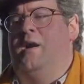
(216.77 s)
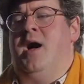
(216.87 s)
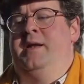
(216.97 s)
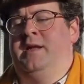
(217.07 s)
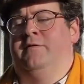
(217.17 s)

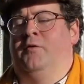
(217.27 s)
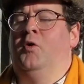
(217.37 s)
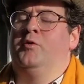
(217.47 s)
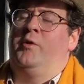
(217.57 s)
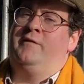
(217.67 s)
And these
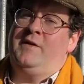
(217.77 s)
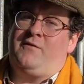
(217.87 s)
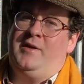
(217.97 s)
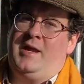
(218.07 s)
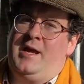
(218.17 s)
foals were of
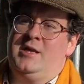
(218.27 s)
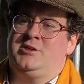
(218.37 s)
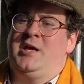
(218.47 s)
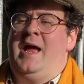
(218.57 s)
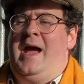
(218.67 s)
different
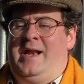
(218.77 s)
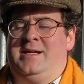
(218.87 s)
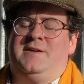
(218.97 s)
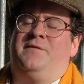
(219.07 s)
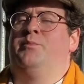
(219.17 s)
age and
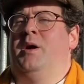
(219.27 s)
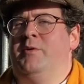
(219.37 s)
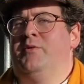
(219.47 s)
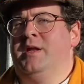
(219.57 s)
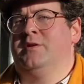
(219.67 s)
had different
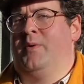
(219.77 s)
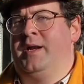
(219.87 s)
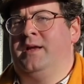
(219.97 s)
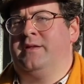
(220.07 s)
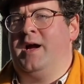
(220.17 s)
probably reasons why
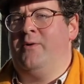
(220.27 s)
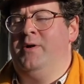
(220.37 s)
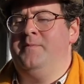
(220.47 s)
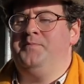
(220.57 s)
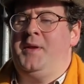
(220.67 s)
they had scour.